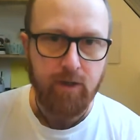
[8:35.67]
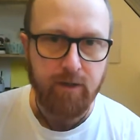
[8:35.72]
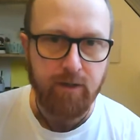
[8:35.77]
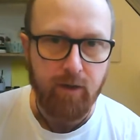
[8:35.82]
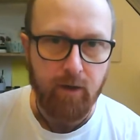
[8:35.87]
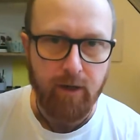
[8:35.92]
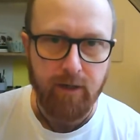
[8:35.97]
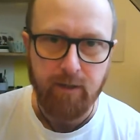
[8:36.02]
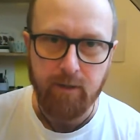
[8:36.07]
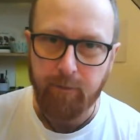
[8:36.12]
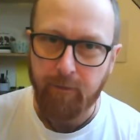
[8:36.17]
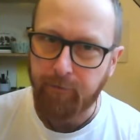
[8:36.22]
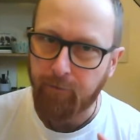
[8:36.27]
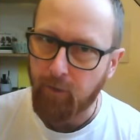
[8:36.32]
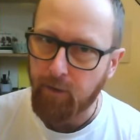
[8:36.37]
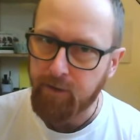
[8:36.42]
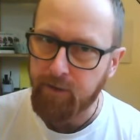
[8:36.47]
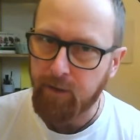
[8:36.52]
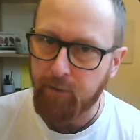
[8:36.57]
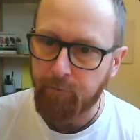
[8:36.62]
designed to be
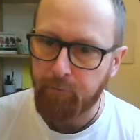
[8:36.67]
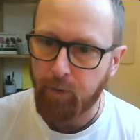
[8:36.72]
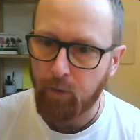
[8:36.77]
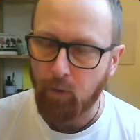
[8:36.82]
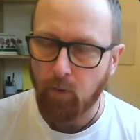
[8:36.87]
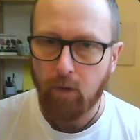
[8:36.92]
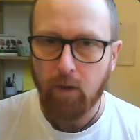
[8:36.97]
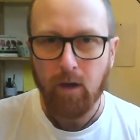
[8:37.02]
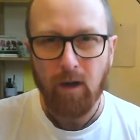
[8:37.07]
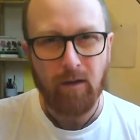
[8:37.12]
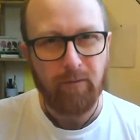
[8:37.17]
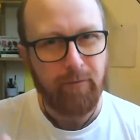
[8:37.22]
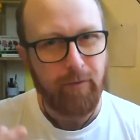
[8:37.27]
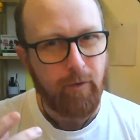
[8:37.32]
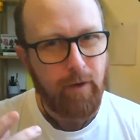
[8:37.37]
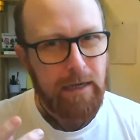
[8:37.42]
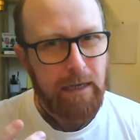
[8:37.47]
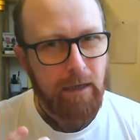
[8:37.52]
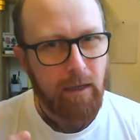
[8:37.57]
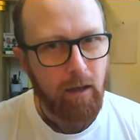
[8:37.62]
very simple and
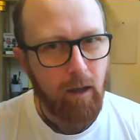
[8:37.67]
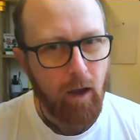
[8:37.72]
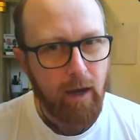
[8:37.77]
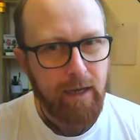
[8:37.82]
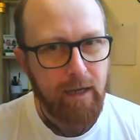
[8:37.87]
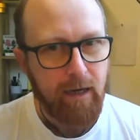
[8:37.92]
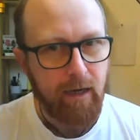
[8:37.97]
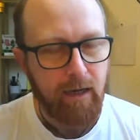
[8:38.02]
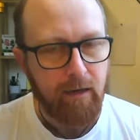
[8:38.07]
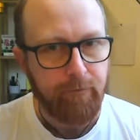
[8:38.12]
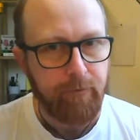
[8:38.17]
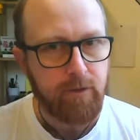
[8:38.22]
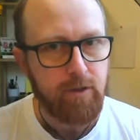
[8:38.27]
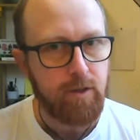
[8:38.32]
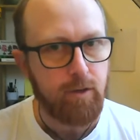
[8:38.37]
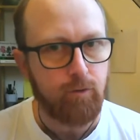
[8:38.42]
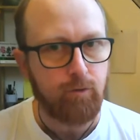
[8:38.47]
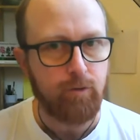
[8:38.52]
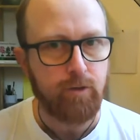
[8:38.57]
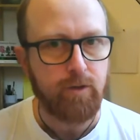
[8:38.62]
very likely for
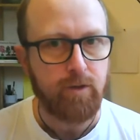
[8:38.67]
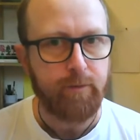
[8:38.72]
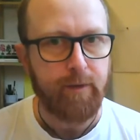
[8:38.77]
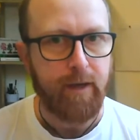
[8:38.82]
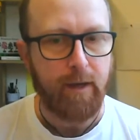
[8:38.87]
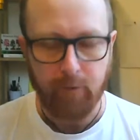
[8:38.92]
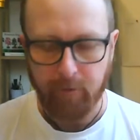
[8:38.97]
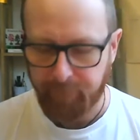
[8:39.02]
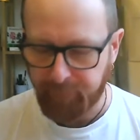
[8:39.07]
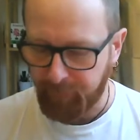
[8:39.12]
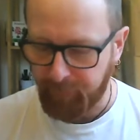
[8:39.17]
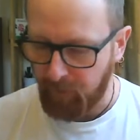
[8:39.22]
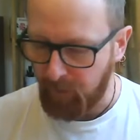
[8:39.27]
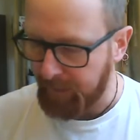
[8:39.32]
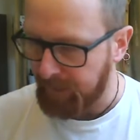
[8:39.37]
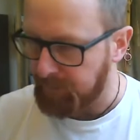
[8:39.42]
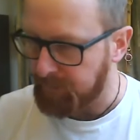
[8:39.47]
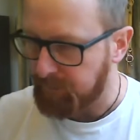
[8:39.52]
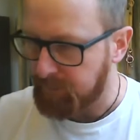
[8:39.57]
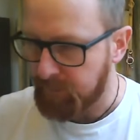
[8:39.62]
children to be able to
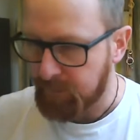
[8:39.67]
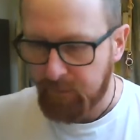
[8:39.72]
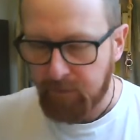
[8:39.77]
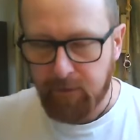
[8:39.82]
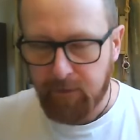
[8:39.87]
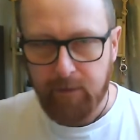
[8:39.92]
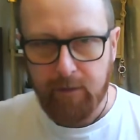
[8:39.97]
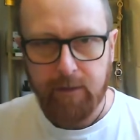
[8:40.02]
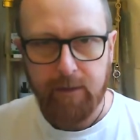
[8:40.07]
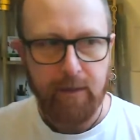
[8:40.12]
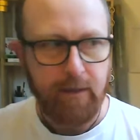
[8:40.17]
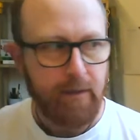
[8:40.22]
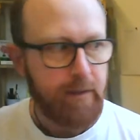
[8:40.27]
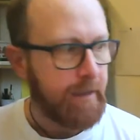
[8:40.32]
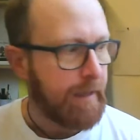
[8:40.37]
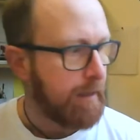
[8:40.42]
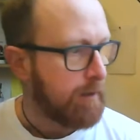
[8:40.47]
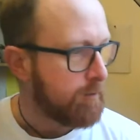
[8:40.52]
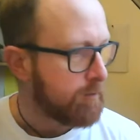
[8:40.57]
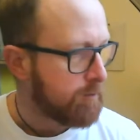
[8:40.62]
find in
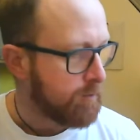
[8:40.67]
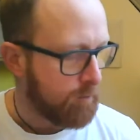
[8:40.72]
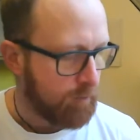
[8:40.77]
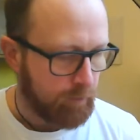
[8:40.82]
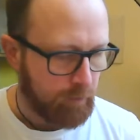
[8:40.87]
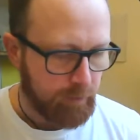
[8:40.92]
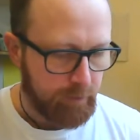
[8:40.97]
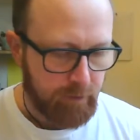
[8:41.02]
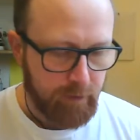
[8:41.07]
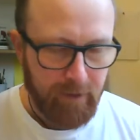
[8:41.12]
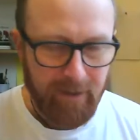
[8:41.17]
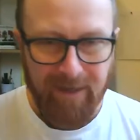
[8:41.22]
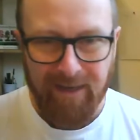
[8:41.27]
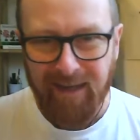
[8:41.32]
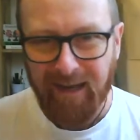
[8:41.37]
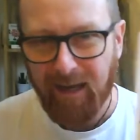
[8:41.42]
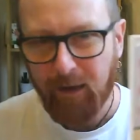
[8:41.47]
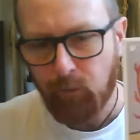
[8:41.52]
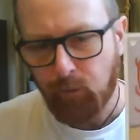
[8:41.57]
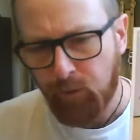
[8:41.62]
the outdoors.
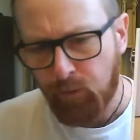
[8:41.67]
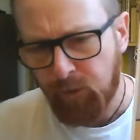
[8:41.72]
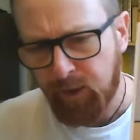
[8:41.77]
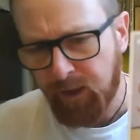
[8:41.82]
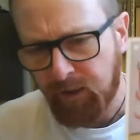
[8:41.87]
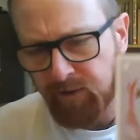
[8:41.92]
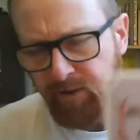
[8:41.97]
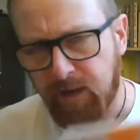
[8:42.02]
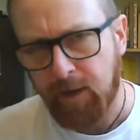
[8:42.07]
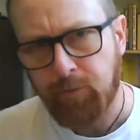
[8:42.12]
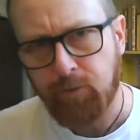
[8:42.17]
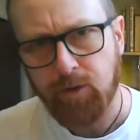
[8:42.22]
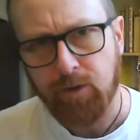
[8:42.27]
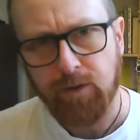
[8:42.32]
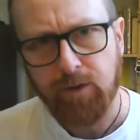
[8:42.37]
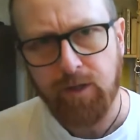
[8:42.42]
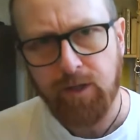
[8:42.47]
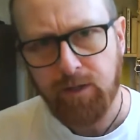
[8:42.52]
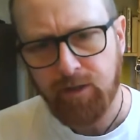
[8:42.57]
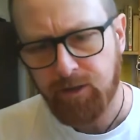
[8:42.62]
With one
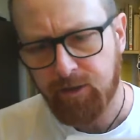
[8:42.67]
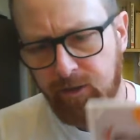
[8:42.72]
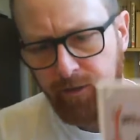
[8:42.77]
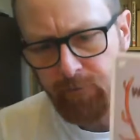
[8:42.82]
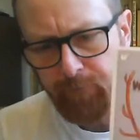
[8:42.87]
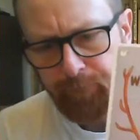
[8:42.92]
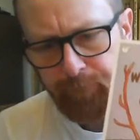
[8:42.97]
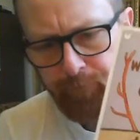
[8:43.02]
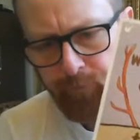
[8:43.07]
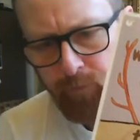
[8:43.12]
exception, this